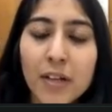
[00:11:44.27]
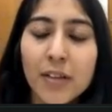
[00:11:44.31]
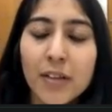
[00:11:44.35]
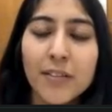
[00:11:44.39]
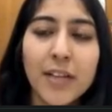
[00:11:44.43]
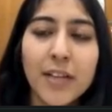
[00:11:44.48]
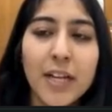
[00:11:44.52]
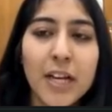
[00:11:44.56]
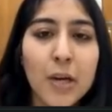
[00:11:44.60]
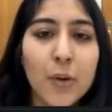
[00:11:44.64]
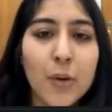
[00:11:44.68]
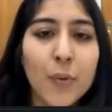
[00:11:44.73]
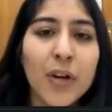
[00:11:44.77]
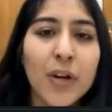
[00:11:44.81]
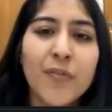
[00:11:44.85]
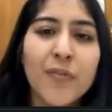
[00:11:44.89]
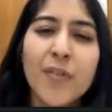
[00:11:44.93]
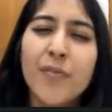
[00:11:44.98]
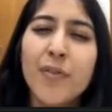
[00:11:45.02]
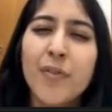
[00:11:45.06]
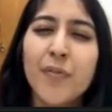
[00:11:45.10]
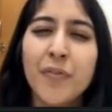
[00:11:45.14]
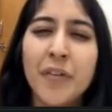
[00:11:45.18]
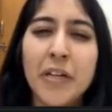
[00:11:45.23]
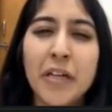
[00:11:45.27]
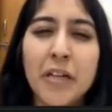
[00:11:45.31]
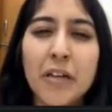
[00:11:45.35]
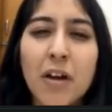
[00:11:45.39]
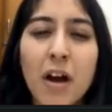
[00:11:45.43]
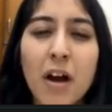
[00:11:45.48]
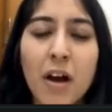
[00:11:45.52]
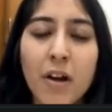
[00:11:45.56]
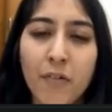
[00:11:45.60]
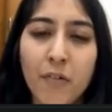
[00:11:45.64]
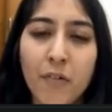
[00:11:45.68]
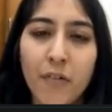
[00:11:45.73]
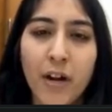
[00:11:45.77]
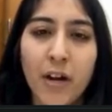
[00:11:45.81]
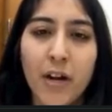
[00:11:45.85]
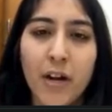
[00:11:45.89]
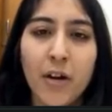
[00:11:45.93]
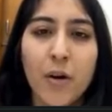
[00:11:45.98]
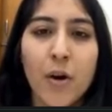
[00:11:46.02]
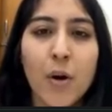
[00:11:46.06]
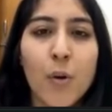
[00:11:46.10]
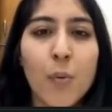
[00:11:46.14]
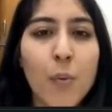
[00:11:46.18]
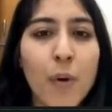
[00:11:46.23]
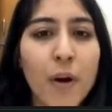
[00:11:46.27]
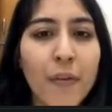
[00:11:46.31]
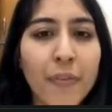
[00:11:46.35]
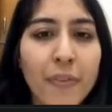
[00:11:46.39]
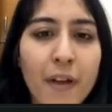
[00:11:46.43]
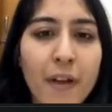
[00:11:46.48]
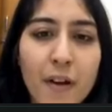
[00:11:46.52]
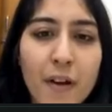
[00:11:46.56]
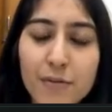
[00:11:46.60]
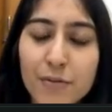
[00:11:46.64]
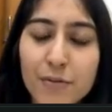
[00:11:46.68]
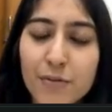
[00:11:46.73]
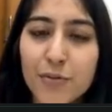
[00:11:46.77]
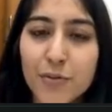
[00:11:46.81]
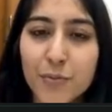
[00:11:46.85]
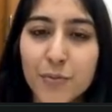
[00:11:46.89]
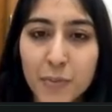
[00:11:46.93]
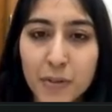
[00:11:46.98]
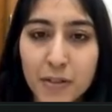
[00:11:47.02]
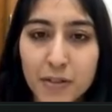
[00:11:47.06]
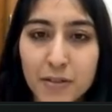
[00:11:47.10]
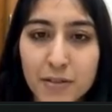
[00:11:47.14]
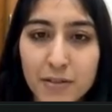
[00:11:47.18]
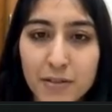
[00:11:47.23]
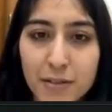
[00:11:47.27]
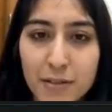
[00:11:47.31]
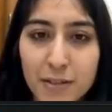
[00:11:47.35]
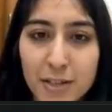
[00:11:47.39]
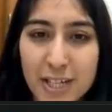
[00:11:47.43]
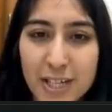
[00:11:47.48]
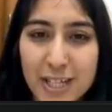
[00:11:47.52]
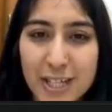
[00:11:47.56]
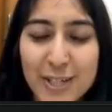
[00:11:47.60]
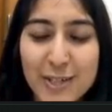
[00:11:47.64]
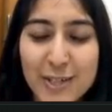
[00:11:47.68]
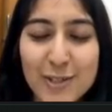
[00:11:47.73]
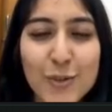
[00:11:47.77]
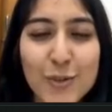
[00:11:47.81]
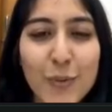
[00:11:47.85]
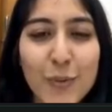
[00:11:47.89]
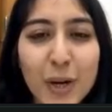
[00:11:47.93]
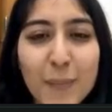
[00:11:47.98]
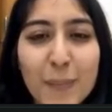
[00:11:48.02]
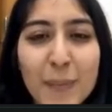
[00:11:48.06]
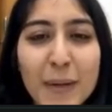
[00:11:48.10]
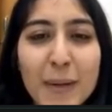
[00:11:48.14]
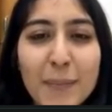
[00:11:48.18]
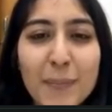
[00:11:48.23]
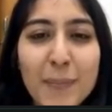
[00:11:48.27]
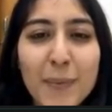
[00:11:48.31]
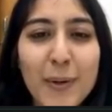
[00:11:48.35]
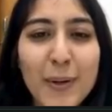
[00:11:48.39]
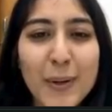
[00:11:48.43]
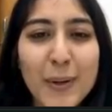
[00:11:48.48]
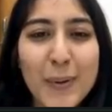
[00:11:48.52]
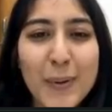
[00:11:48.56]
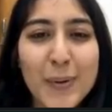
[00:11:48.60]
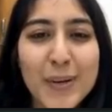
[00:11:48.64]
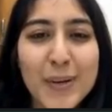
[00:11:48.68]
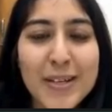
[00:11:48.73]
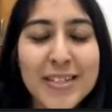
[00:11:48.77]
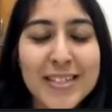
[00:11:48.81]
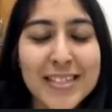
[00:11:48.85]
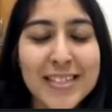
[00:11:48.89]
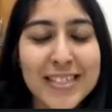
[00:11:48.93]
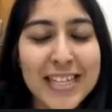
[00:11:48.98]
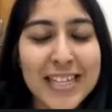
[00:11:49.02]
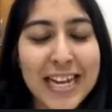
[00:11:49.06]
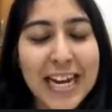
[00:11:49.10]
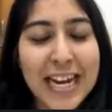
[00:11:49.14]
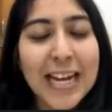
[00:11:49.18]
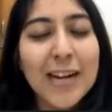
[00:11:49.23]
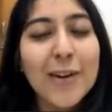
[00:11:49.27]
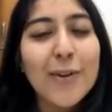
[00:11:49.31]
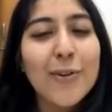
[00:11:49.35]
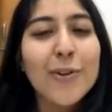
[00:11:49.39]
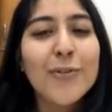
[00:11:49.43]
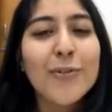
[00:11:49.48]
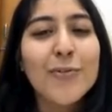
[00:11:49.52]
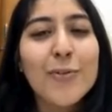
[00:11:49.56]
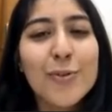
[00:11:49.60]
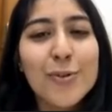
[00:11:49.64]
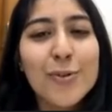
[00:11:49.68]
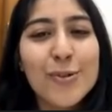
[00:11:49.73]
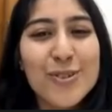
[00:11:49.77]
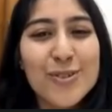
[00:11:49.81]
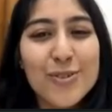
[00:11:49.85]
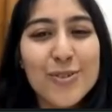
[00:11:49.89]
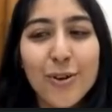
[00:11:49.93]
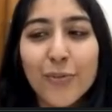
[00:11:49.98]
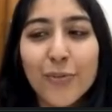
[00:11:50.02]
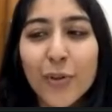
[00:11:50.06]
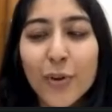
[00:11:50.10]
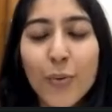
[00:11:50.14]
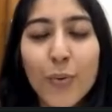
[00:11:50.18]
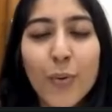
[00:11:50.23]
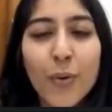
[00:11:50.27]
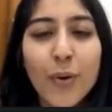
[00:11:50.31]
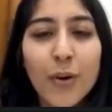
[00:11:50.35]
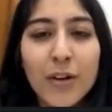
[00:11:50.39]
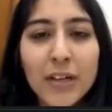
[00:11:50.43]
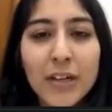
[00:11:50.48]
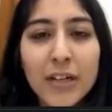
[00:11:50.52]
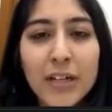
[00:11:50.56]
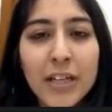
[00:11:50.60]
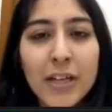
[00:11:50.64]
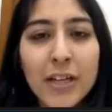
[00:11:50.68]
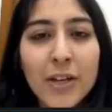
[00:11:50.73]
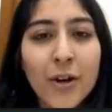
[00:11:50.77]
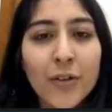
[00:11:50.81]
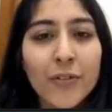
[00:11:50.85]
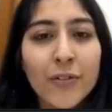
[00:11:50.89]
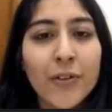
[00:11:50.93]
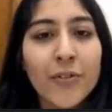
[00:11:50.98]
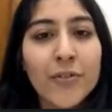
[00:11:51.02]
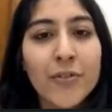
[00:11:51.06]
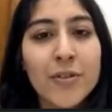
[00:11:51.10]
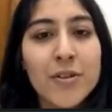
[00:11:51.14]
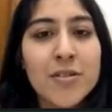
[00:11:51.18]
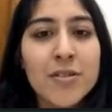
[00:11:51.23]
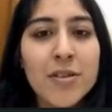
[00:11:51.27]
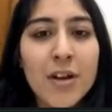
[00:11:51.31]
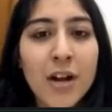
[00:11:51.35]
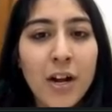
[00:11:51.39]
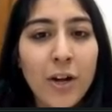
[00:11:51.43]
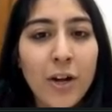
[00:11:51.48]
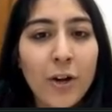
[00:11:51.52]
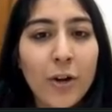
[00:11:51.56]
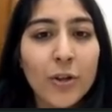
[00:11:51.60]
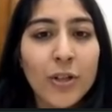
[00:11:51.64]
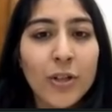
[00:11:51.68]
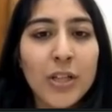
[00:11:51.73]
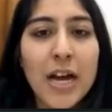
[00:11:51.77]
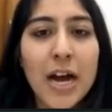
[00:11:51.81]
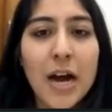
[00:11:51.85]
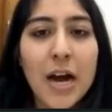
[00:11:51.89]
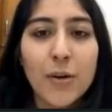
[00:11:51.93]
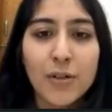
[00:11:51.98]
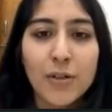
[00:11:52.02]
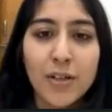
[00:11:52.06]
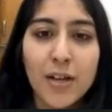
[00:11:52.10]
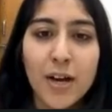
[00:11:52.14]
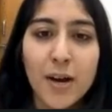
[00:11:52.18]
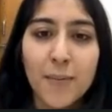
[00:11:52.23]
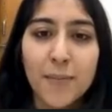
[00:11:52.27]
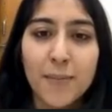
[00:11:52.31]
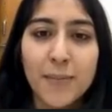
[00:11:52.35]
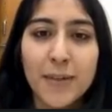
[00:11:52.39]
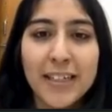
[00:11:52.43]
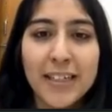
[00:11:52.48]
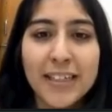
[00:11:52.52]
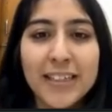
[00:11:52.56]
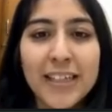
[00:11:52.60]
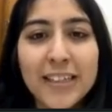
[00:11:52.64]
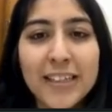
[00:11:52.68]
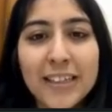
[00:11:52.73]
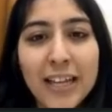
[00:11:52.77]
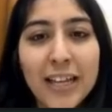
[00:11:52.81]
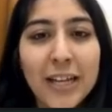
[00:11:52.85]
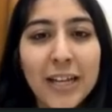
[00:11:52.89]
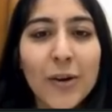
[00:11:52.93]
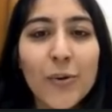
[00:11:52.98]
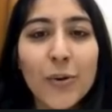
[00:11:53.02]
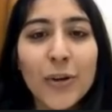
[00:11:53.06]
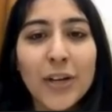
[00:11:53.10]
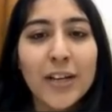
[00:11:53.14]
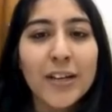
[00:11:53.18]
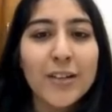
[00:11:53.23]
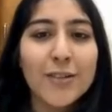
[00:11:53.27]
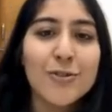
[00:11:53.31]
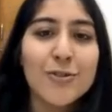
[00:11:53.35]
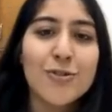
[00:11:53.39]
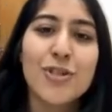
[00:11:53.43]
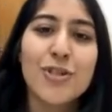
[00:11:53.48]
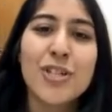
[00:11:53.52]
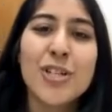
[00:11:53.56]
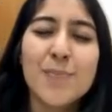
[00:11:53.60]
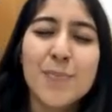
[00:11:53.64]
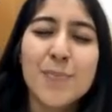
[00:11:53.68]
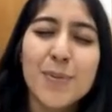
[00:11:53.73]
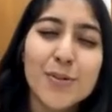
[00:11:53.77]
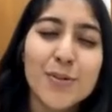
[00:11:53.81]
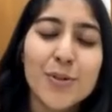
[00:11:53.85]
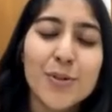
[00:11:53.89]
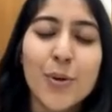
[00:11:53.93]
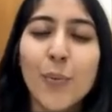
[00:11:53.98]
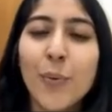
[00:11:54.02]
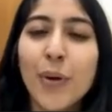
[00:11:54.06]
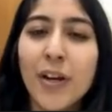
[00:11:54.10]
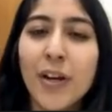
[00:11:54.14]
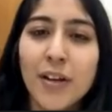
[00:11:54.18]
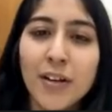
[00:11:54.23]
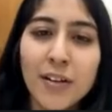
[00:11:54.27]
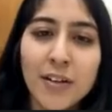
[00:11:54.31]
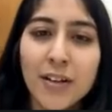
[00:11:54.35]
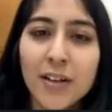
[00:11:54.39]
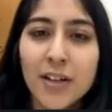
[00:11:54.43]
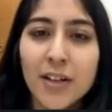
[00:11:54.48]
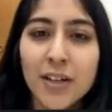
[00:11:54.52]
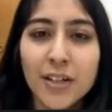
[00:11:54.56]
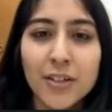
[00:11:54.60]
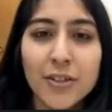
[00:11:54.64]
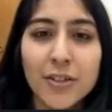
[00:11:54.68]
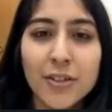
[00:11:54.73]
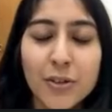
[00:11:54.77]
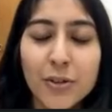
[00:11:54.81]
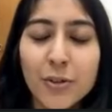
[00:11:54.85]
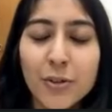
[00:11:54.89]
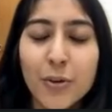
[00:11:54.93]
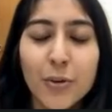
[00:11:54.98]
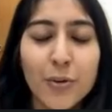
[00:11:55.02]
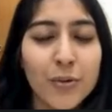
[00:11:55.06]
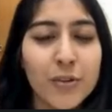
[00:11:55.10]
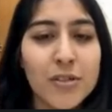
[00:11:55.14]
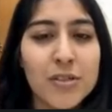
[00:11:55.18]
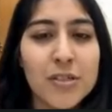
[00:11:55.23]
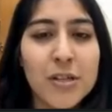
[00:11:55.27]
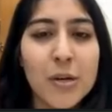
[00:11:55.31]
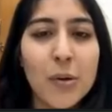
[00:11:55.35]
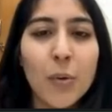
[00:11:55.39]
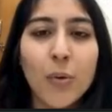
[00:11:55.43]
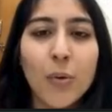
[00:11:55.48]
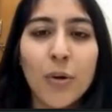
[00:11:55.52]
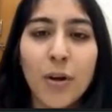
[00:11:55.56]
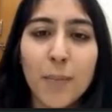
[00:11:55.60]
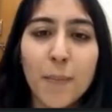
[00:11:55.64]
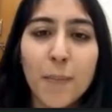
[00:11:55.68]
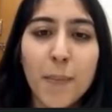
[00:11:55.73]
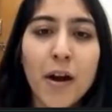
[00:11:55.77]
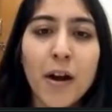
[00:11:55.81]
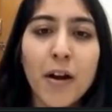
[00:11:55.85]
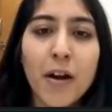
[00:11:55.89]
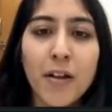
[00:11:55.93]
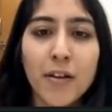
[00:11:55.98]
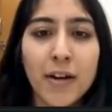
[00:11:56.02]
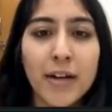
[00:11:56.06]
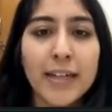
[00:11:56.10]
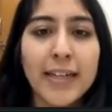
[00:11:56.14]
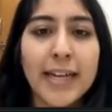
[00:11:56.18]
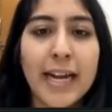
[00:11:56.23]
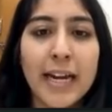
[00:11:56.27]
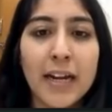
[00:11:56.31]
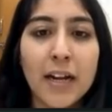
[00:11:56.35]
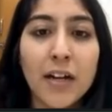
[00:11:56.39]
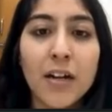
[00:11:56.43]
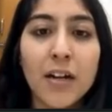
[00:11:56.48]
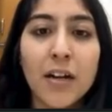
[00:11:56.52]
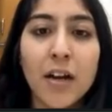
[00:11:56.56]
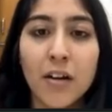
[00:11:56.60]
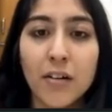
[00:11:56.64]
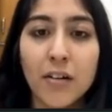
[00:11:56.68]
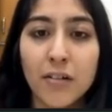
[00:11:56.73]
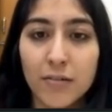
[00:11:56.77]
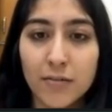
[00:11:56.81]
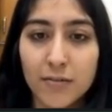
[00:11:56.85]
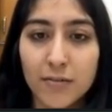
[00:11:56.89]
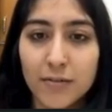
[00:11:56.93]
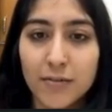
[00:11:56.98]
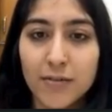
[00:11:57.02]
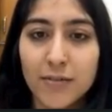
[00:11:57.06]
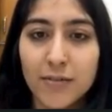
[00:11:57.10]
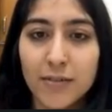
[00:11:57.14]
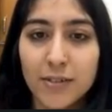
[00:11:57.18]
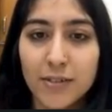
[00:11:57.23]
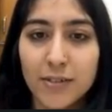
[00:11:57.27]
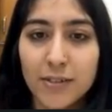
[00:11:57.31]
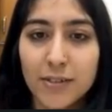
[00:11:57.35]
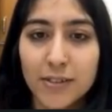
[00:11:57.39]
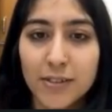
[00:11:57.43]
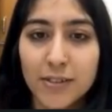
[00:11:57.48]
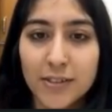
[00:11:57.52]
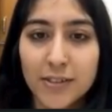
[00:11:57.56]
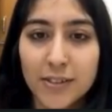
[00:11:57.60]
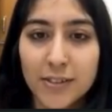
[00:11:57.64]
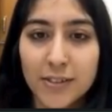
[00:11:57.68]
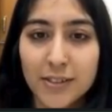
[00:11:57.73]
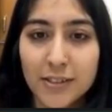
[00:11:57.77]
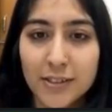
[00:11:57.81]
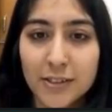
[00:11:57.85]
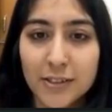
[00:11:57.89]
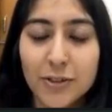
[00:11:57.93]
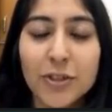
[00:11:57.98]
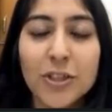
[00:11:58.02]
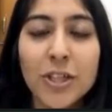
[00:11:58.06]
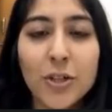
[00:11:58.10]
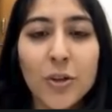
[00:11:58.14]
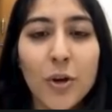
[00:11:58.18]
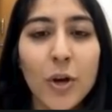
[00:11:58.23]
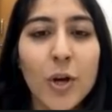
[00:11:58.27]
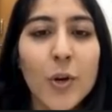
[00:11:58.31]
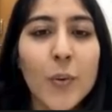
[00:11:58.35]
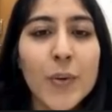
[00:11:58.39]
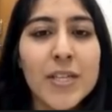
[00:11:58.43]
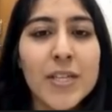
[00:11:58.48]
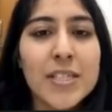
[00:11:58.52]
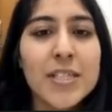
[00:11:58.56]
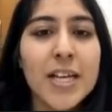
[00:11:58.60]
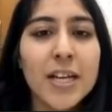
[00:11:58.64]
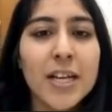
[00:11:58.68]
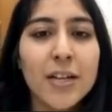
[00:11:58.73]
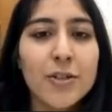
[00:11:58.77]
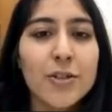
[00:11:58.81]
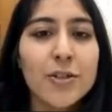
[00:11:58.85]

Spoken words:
they'll do it for 1,500 or 1,000 rupees. So what people do is they don't focus on the quality or the result or the outcome. They think, okay, it's cheaper, so we'll, you know, go to this local parlor and get it done. So they're always